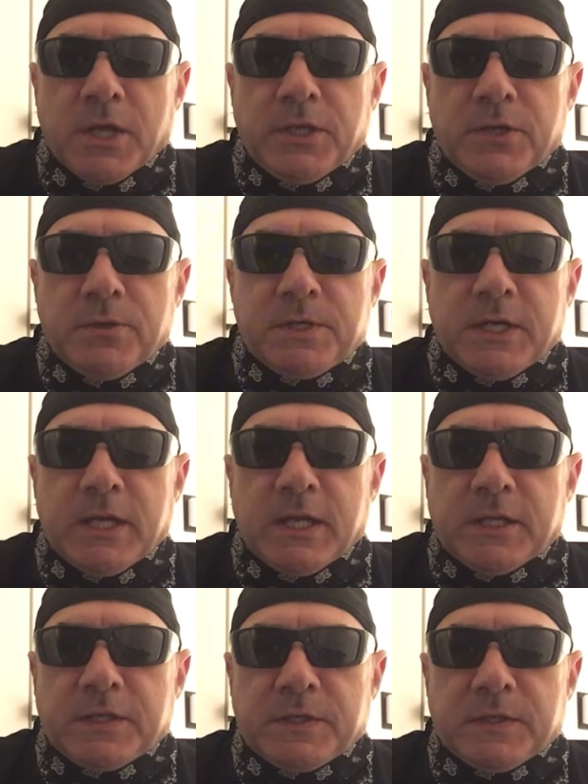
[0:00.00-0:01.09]
using
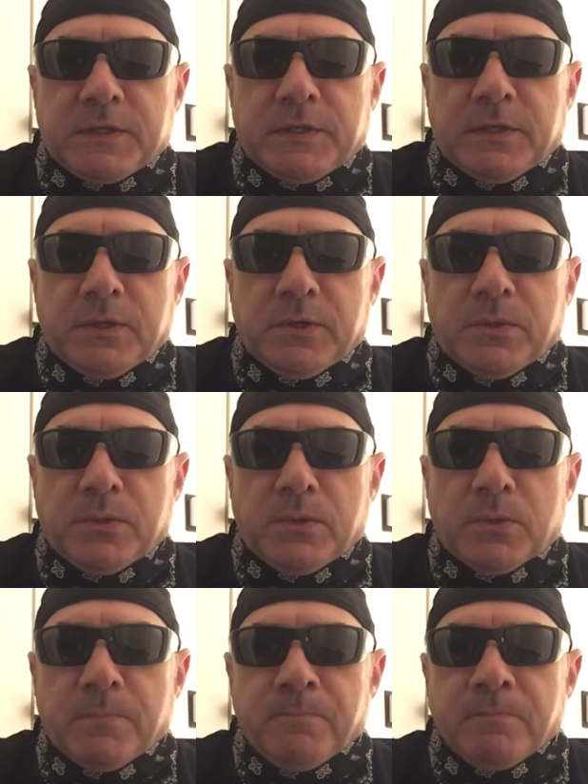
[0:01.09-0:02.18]
it
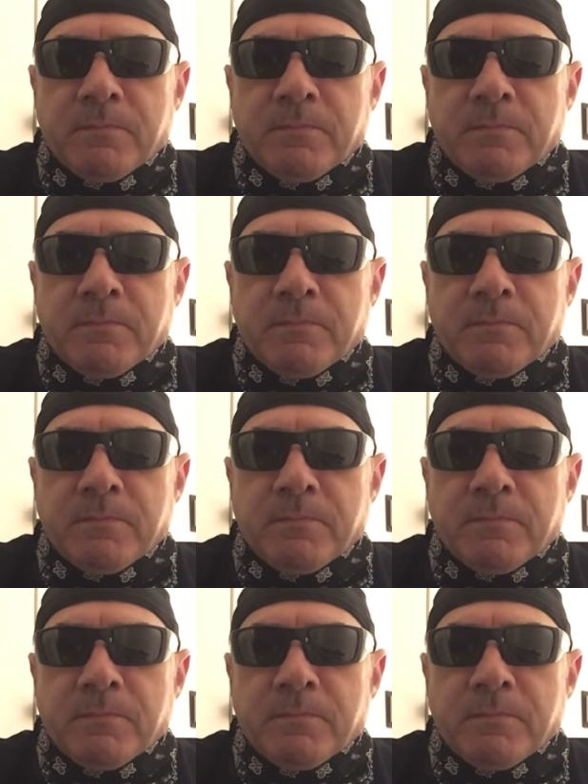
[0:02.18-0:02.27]
to